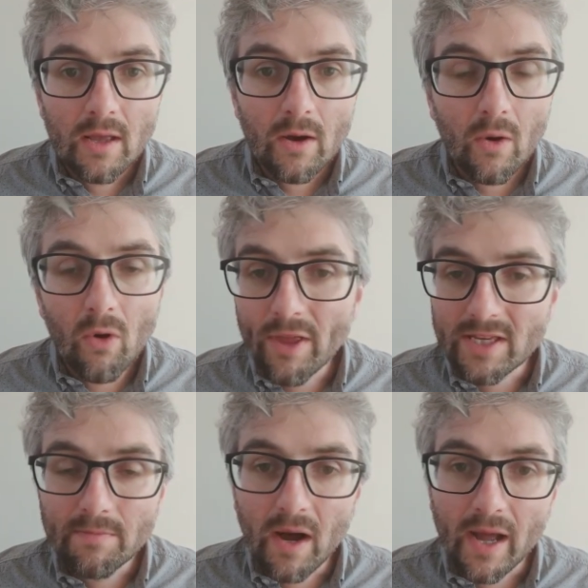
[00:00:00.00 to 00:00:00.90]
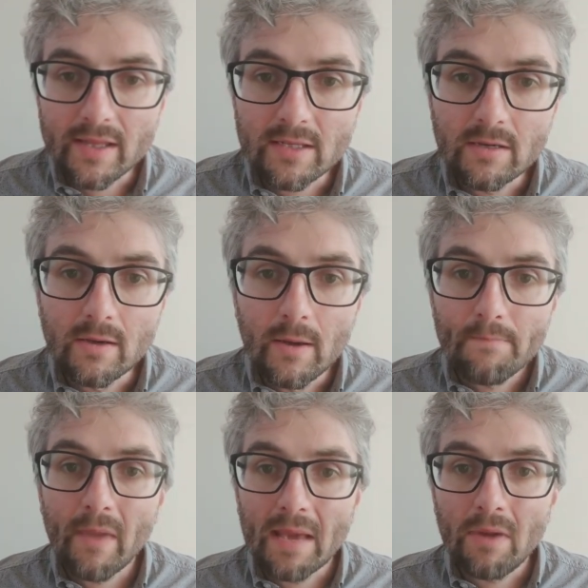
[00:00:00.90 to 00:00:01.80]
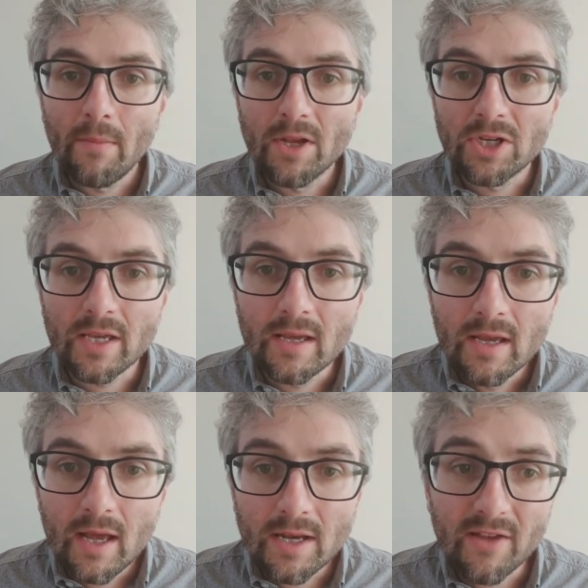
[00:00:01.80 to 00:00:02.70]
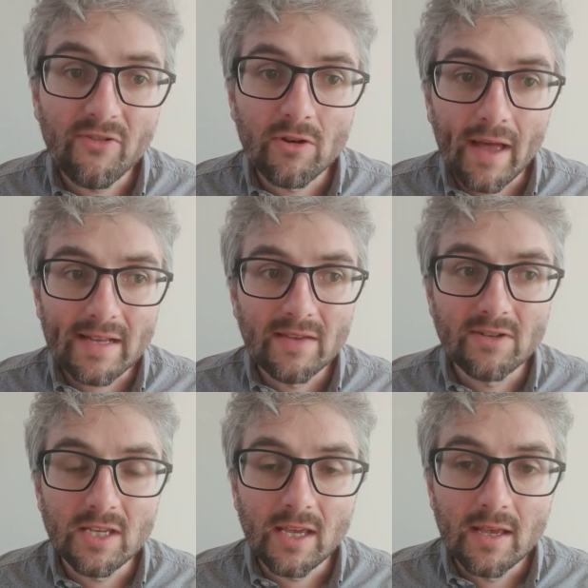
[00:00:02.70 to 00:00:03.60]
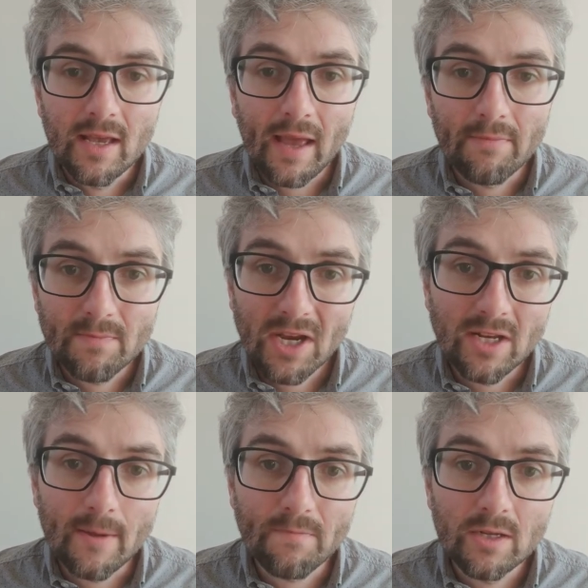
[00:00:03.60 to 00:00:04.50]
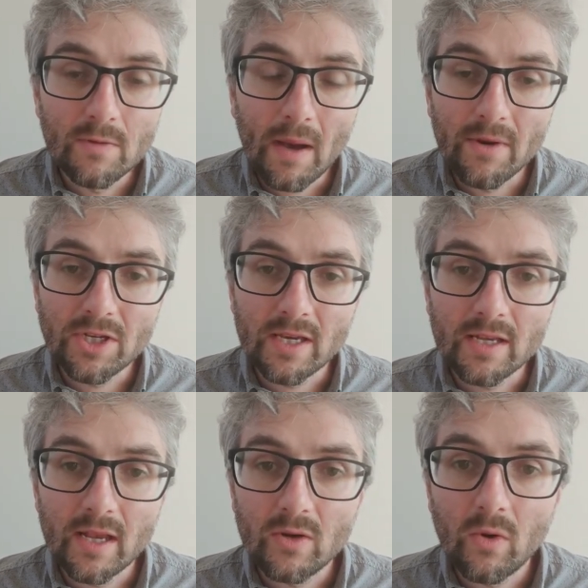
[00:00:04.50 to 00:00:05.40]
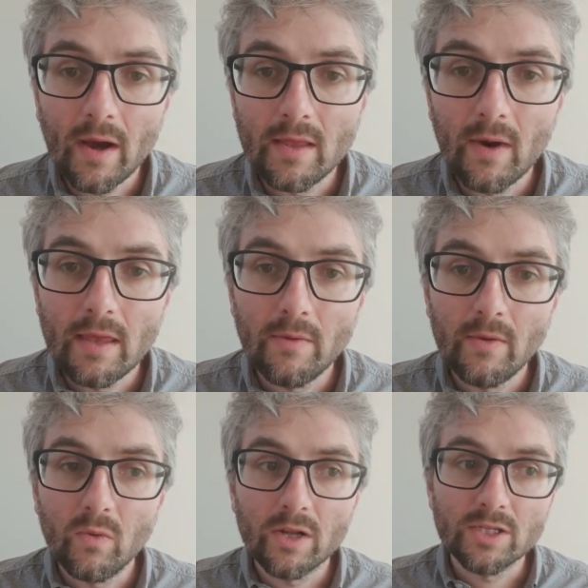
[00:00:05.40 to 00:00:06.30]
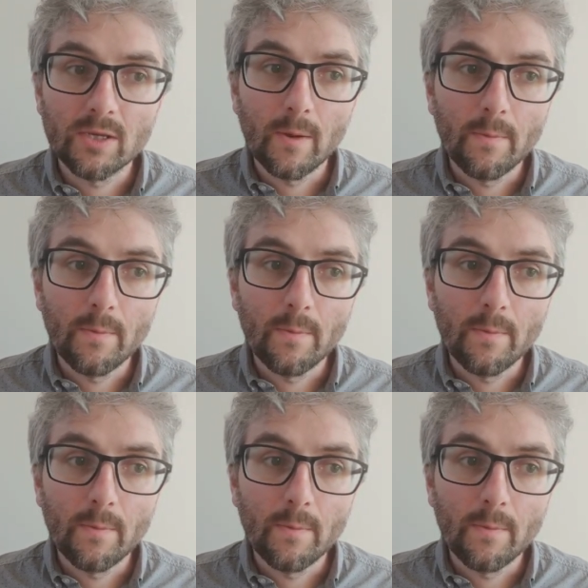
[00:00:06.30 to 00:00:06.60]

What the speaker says: All this combines to make publishing a difficult activity, and especially to do publishing in quite the way that we would want to.